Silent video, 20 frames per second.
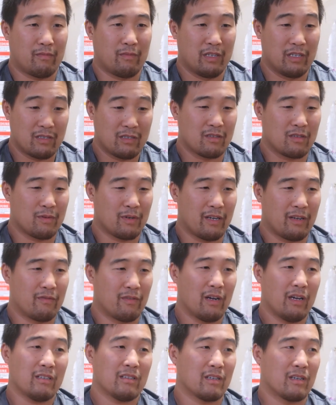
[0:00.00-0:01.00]
listened to my
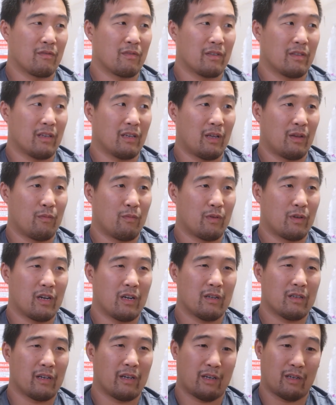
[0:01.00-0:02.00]
advice and everything. And
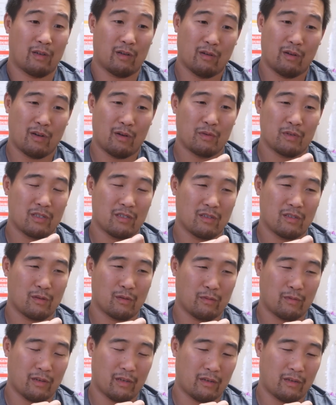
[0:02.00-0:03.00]
kind of I wasn't
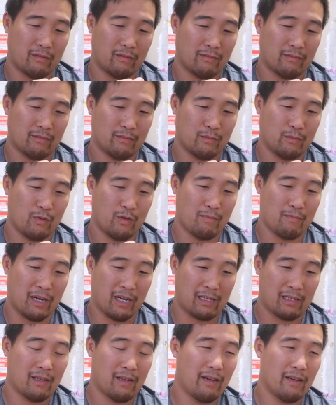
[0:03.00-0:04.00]
sort of with
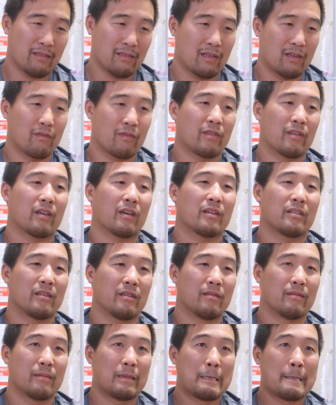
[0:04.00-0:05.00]
my clients and everything. I
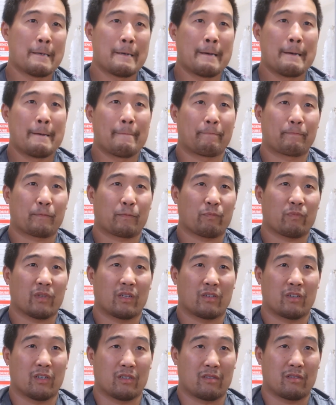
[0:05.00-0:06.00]
didn't
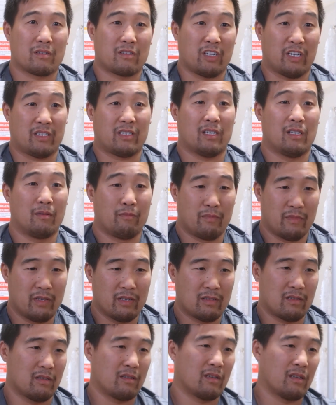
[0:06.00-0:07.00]
just tell them
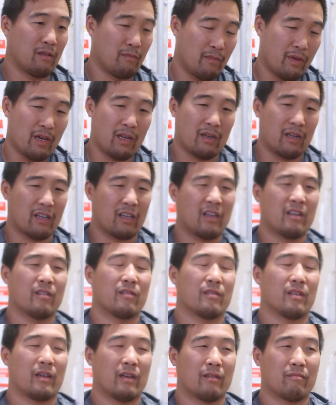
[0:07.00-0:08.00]
this and tell them that. I kind
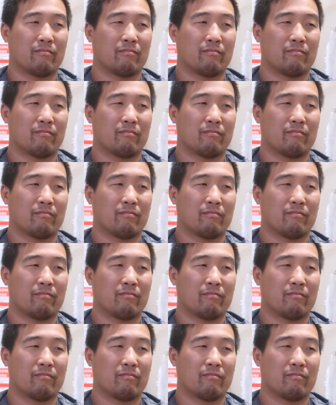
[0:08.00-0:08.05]
of